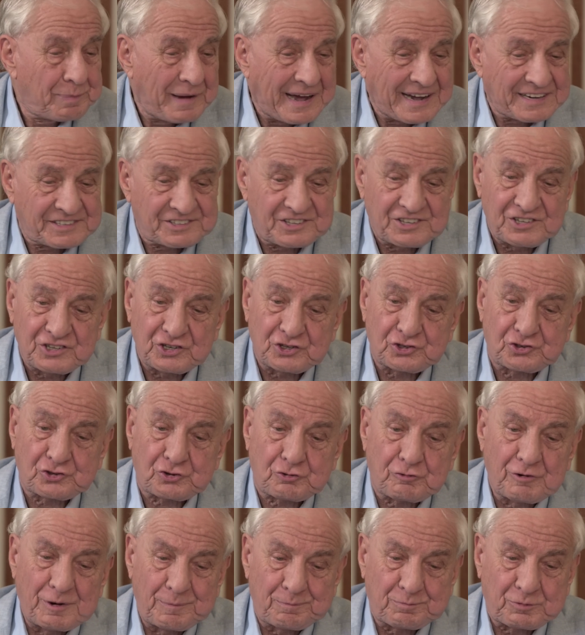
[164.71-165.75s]
back to the
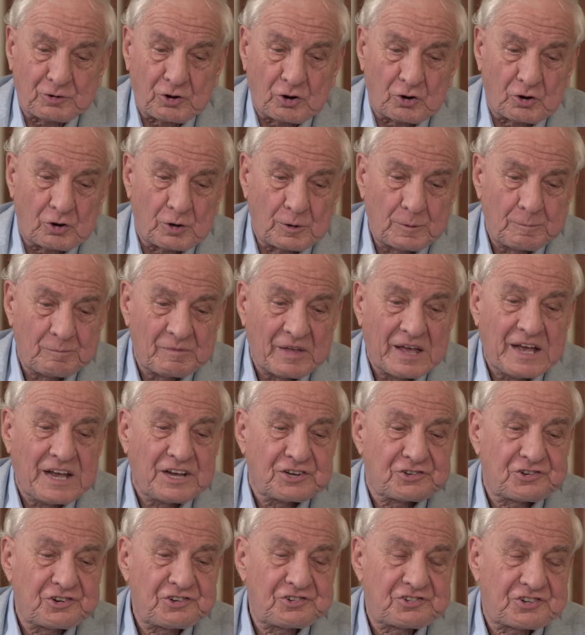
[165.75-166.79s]
script girl,
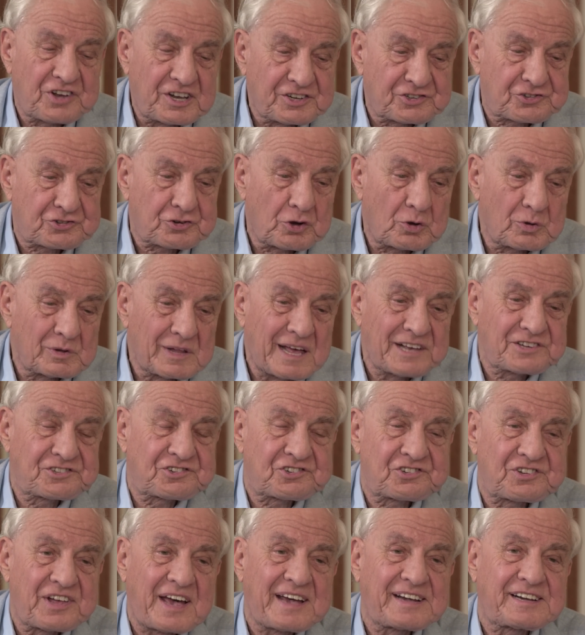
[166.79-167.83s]
she says, so
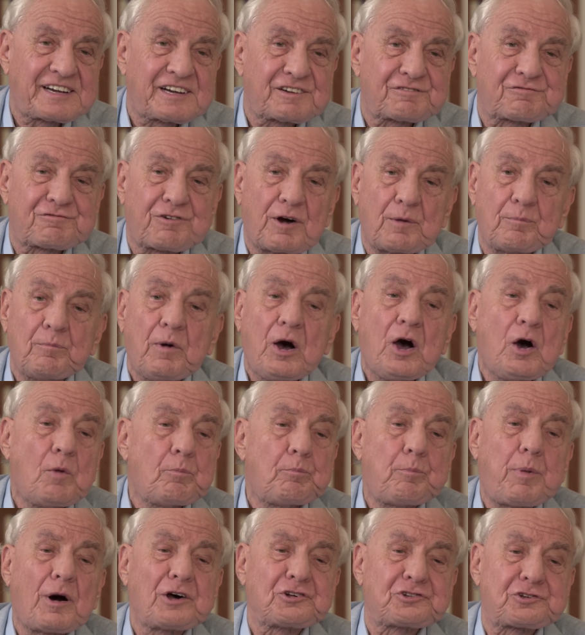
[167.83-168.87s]
let's take it from
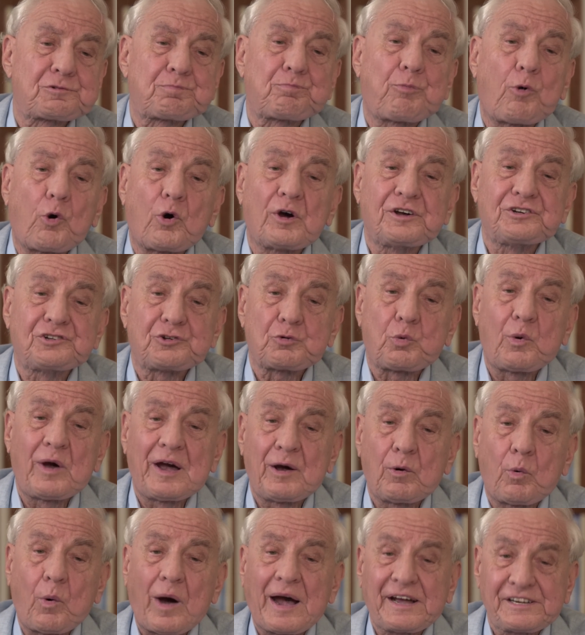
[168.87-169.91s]
busboys
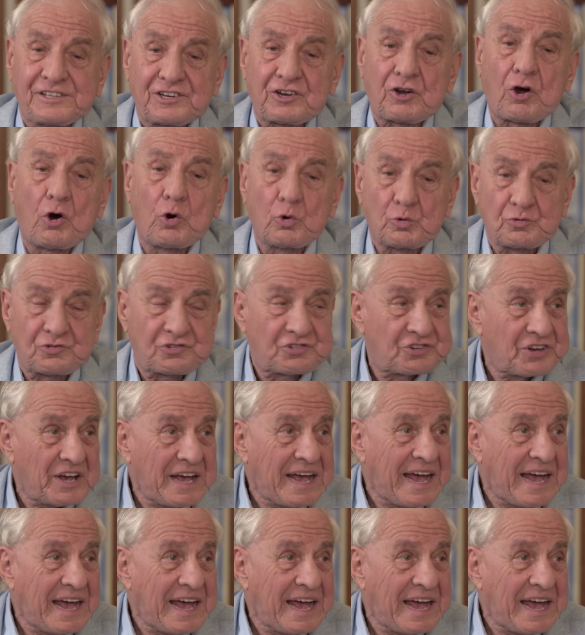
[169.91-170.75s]
wear white coats.